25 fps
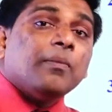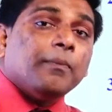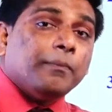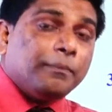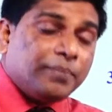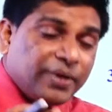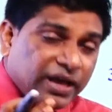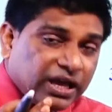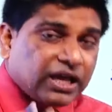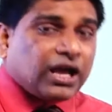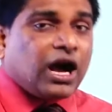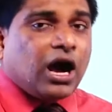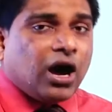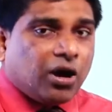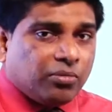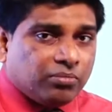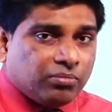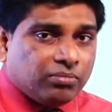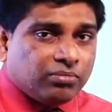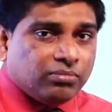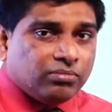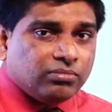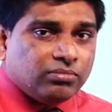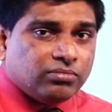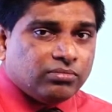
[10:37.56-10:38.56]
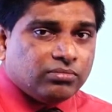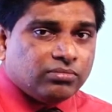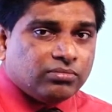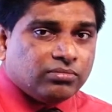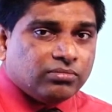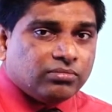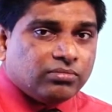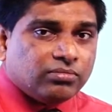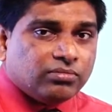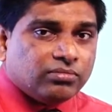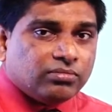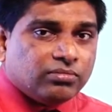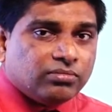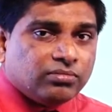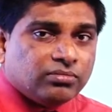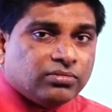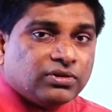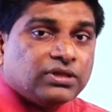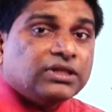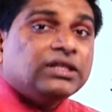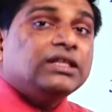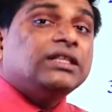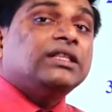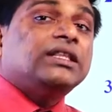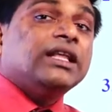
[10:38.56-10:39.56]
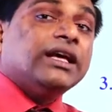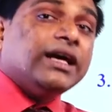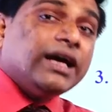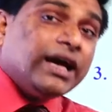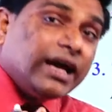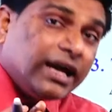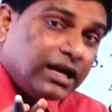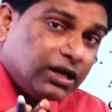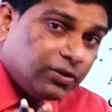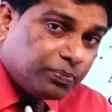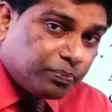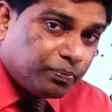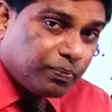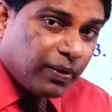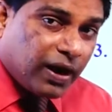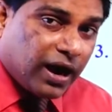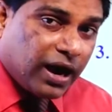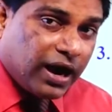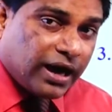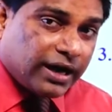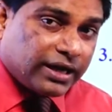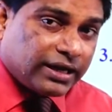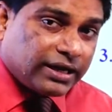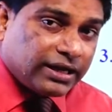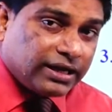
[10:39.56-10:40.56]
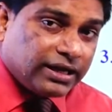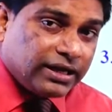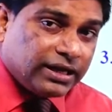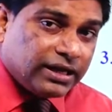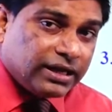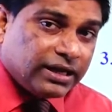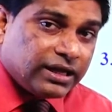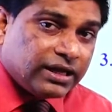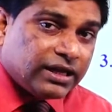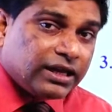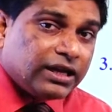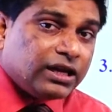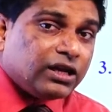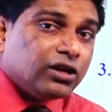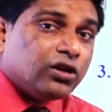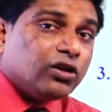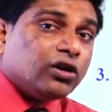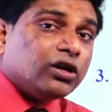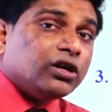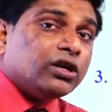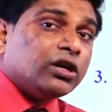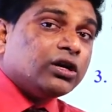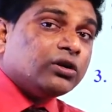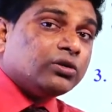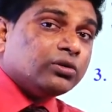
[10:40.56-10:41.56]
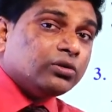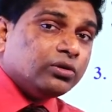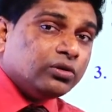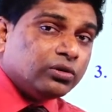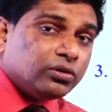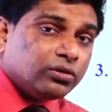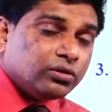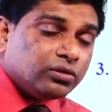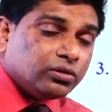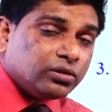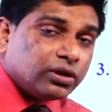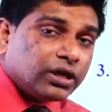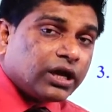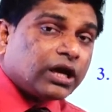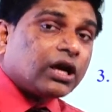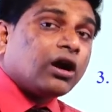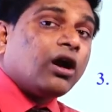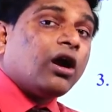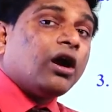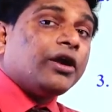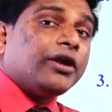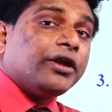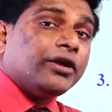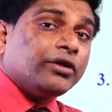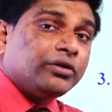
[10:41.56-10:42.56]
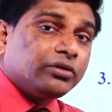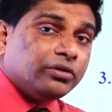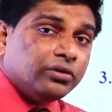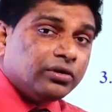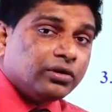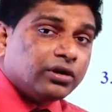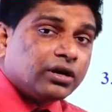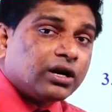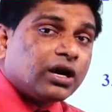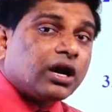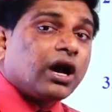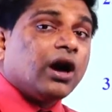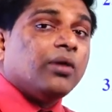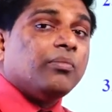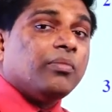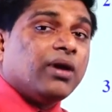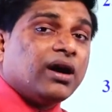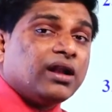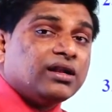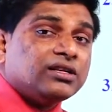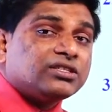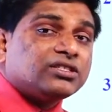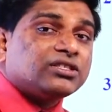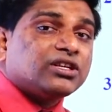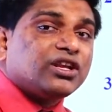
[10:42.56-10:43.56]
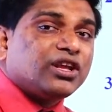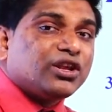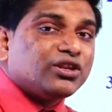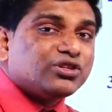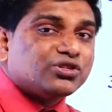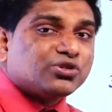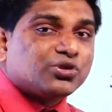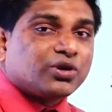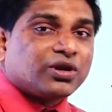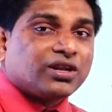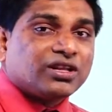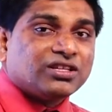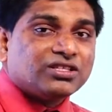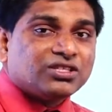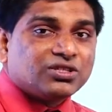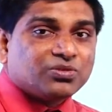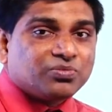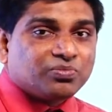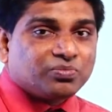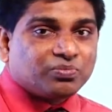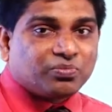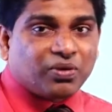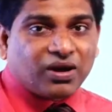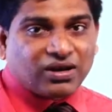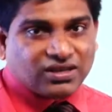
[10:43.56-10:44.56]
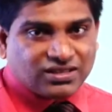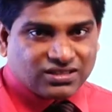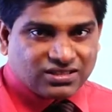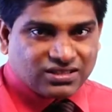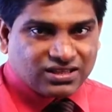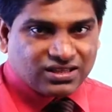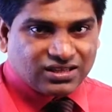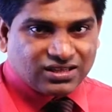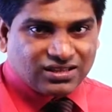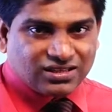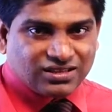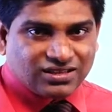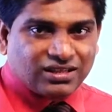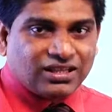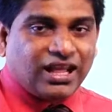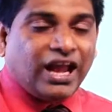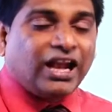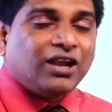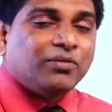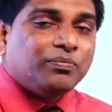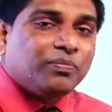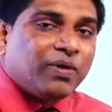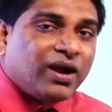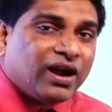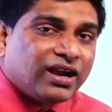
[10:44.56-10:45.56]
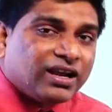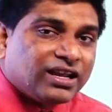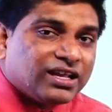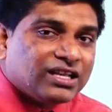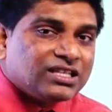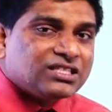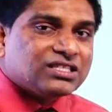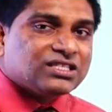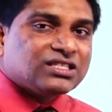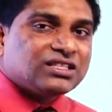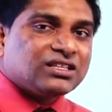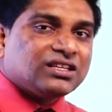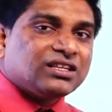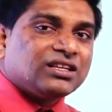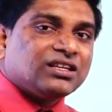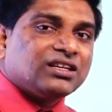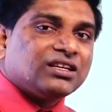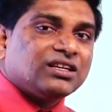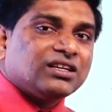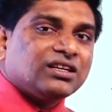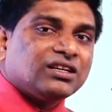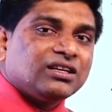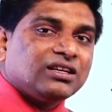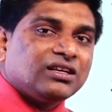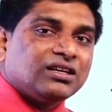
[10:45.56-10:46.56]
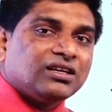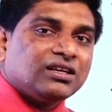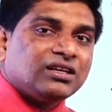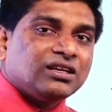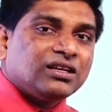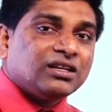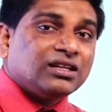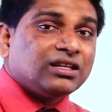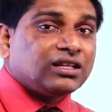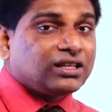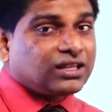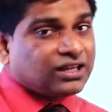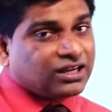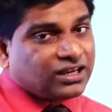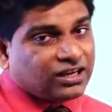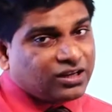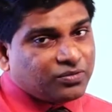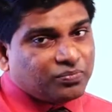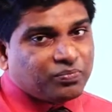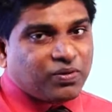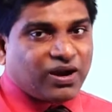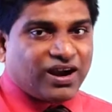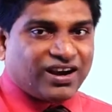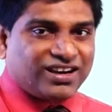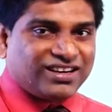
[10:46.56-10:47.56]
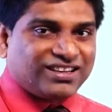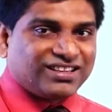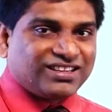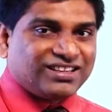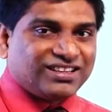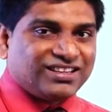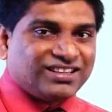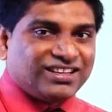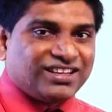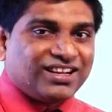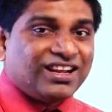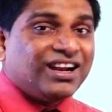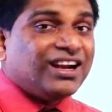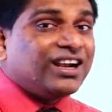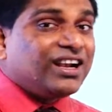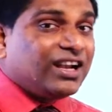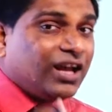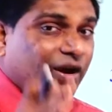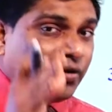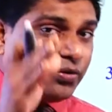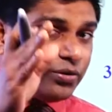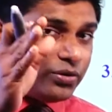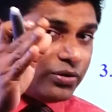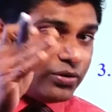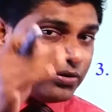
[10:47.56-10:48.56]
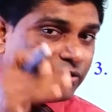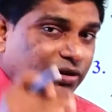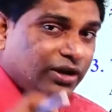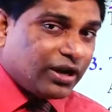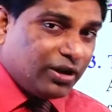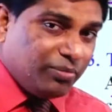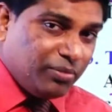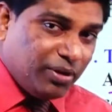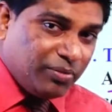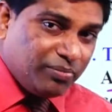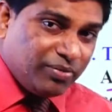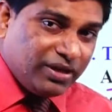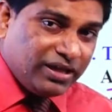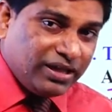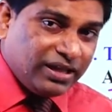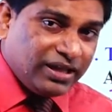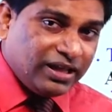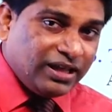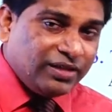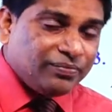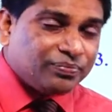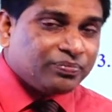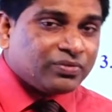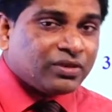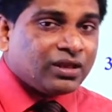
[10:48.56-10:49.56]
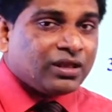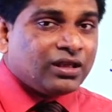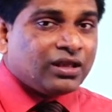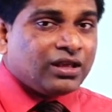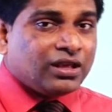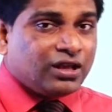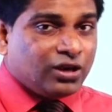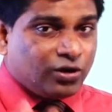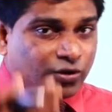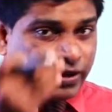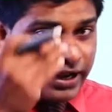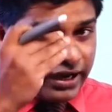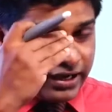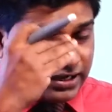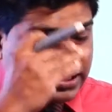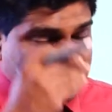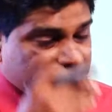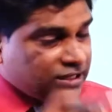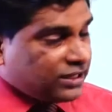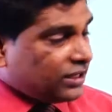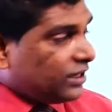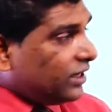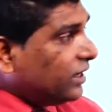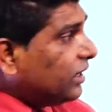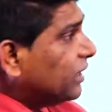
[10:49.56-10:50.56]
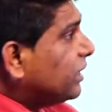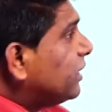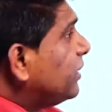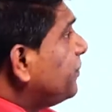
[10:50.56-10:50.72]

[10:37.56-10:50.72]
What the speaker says: become third party in order to, according to Kamal's insurance policy. That part is third party. Now remember here, look at here.